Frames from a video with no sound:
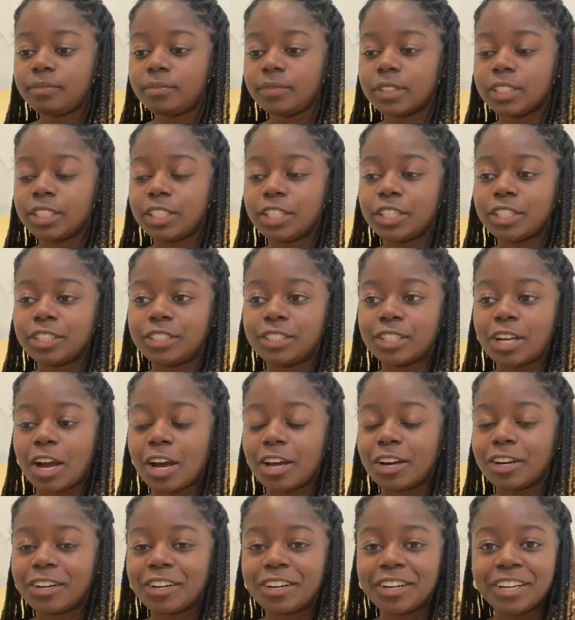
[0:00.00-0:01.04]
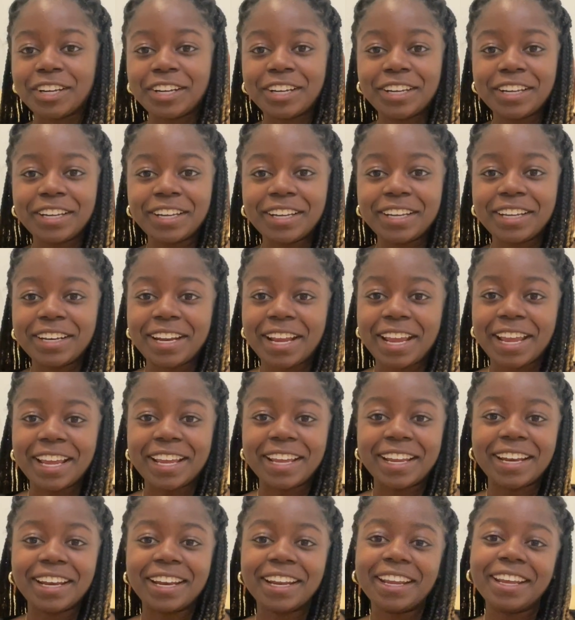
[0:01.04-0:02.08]
your daughterhood,
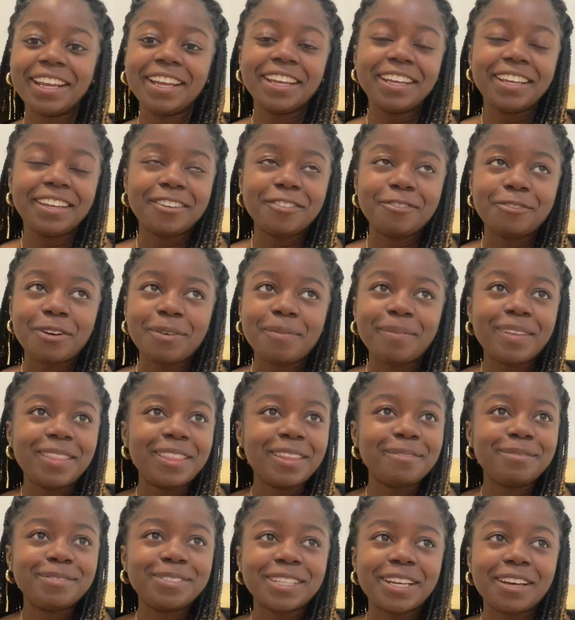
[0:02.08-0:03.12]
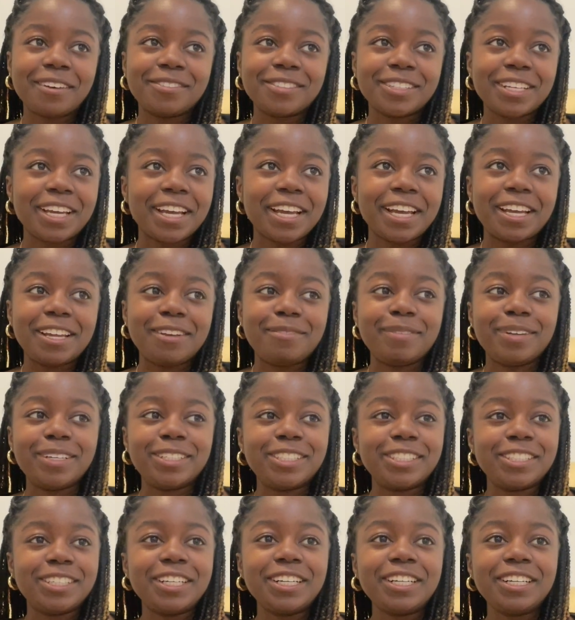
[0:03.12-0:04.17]
and women themselves, like I had
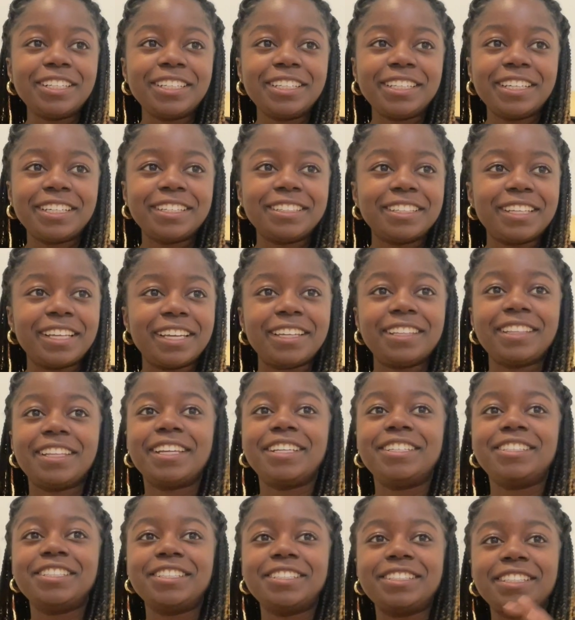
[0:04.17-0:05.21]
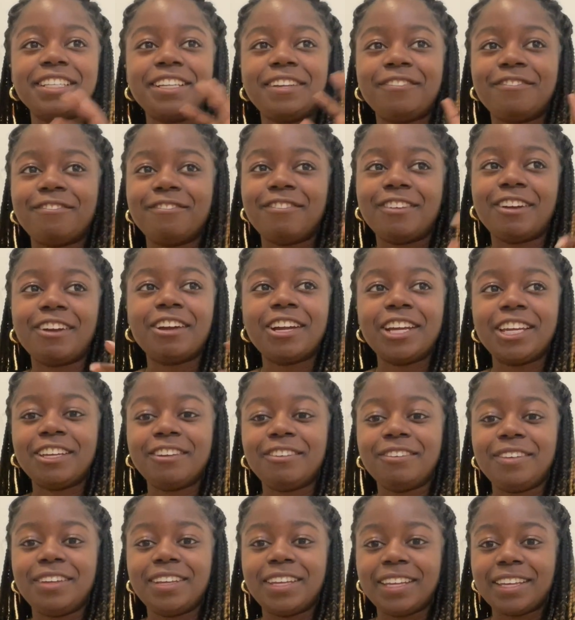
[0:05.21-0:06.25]
mentioned earlier, like they just in a very
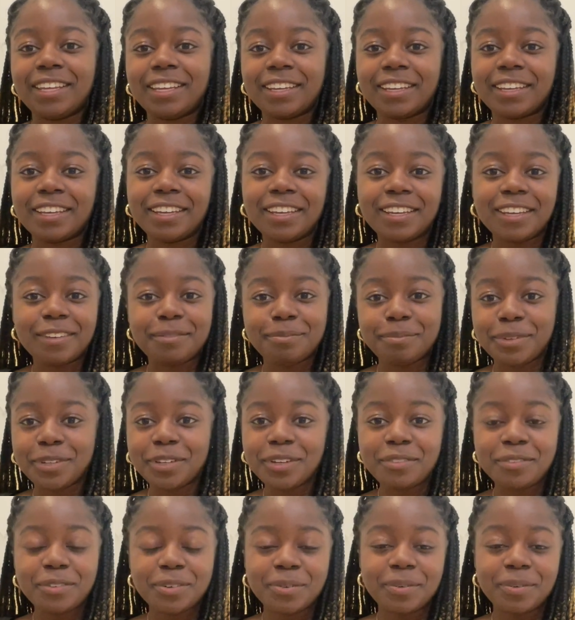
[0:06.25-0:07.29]
unique, beautiful